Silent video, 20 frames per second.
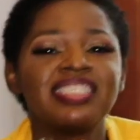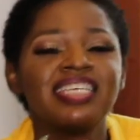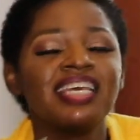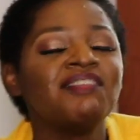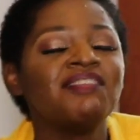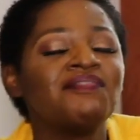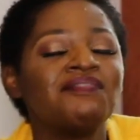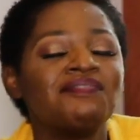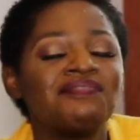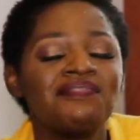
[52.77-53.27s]

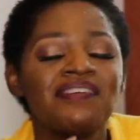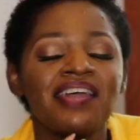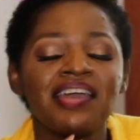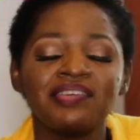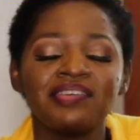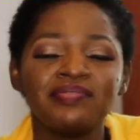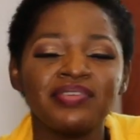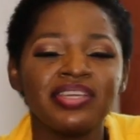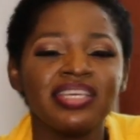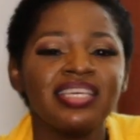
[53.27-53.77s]
seen
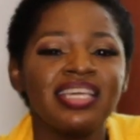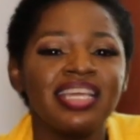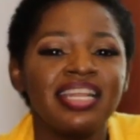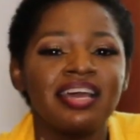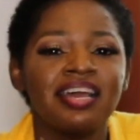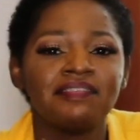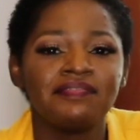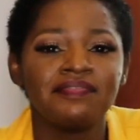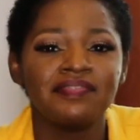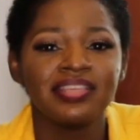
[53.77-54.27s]
very in
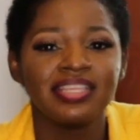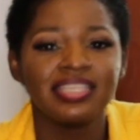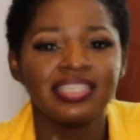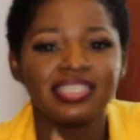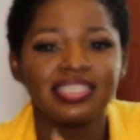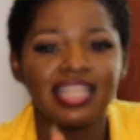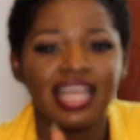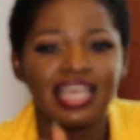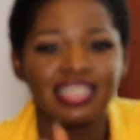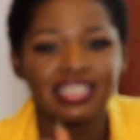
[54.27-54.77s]
her
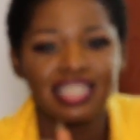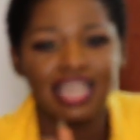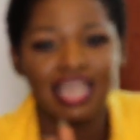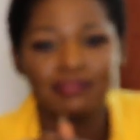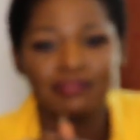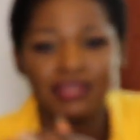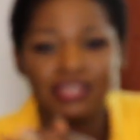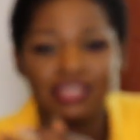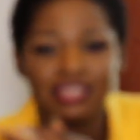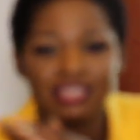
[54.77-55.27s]
feelings last
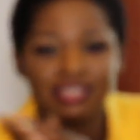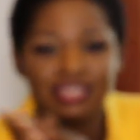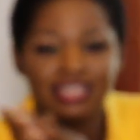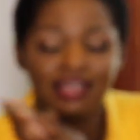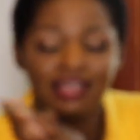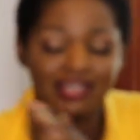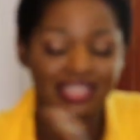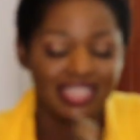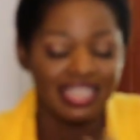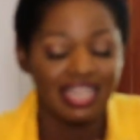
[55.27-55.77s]
night because
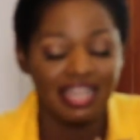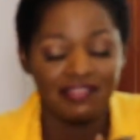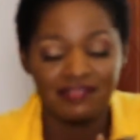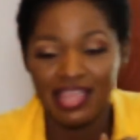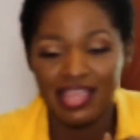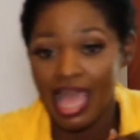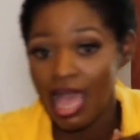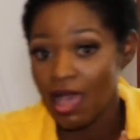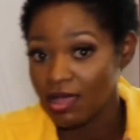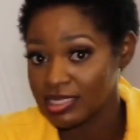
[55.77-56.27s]
Nelson left
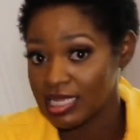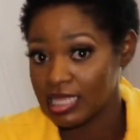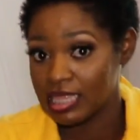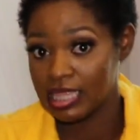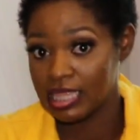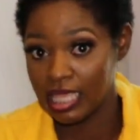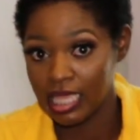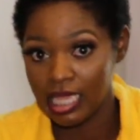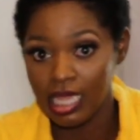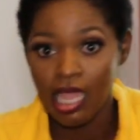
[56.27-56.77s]
the house, I
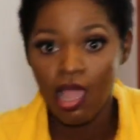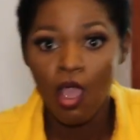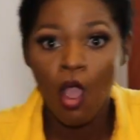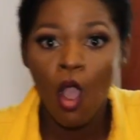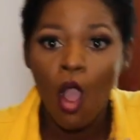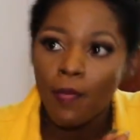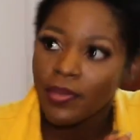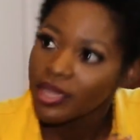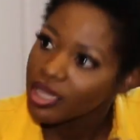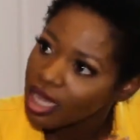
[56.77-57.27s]
think.
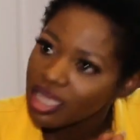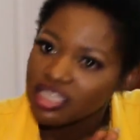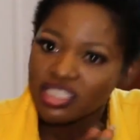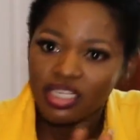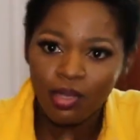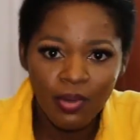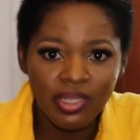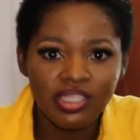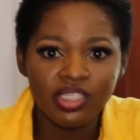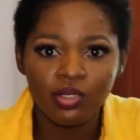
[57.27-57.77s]
Or because
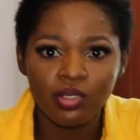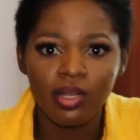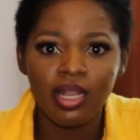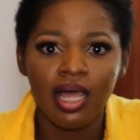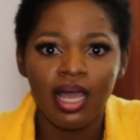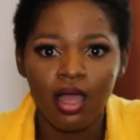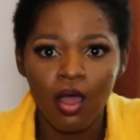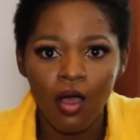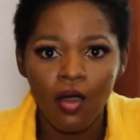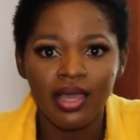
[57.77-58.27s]
someone stole
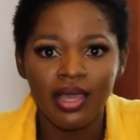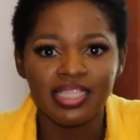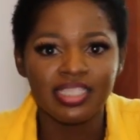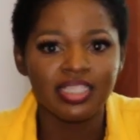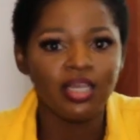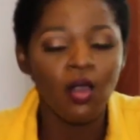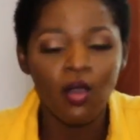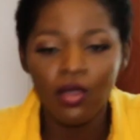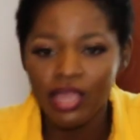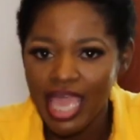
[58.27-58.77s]
her
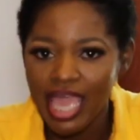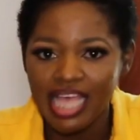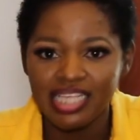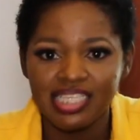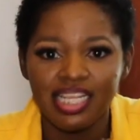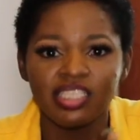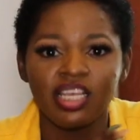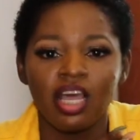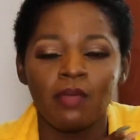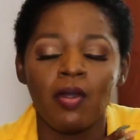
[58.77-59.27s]
coins. Oh, yes,
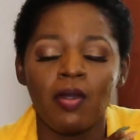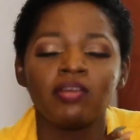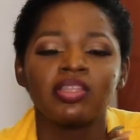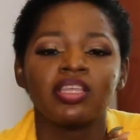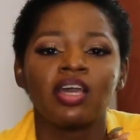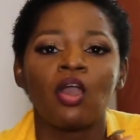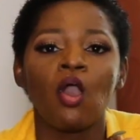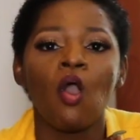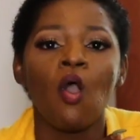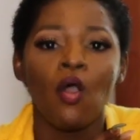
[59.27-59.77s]
let's talk about
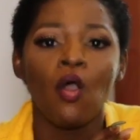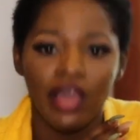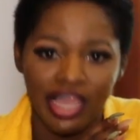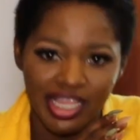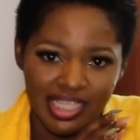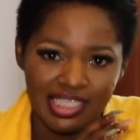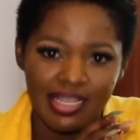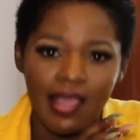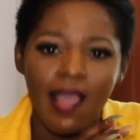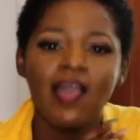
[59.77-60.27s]
the
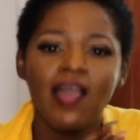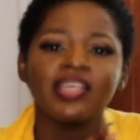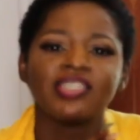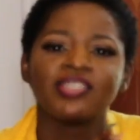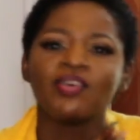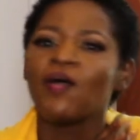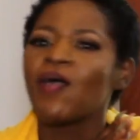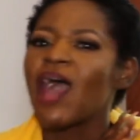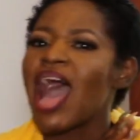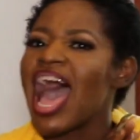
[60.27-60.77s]
coins.
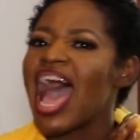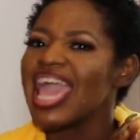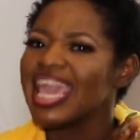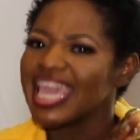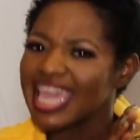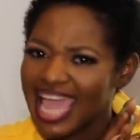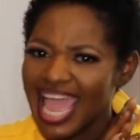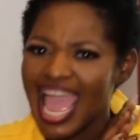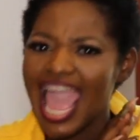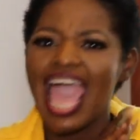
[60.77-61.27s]
So, Ike